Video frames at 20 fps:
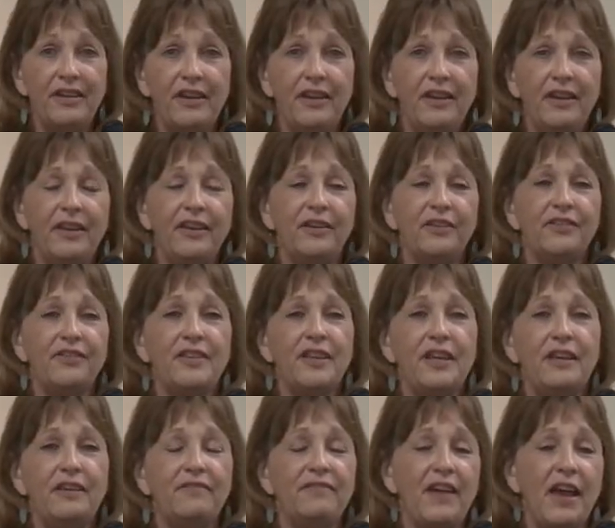He is
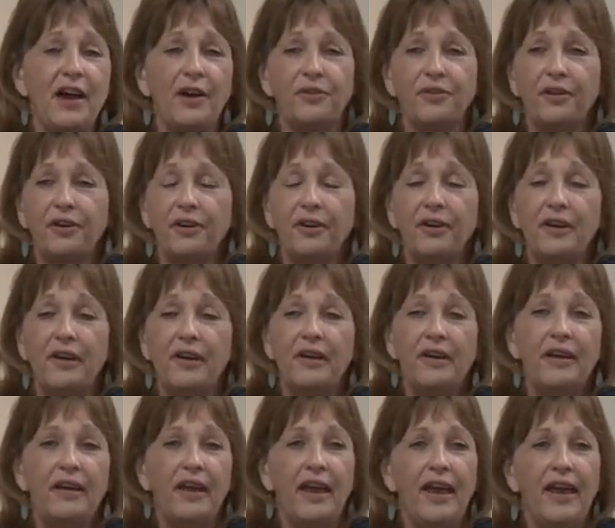the founder
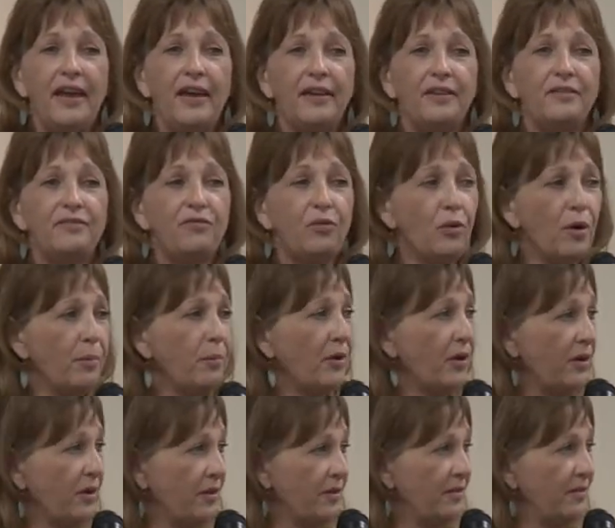and
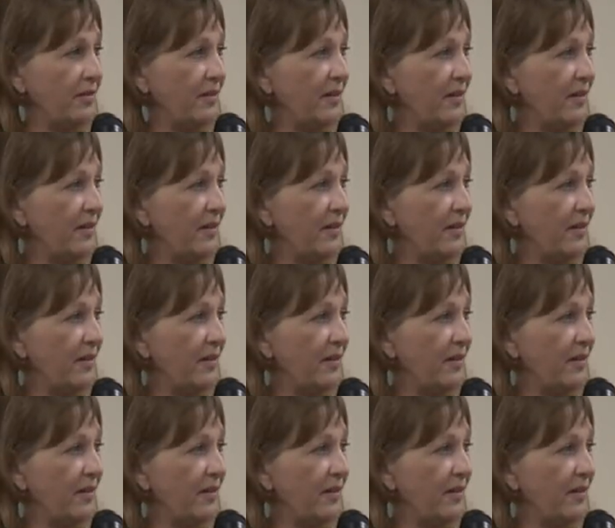former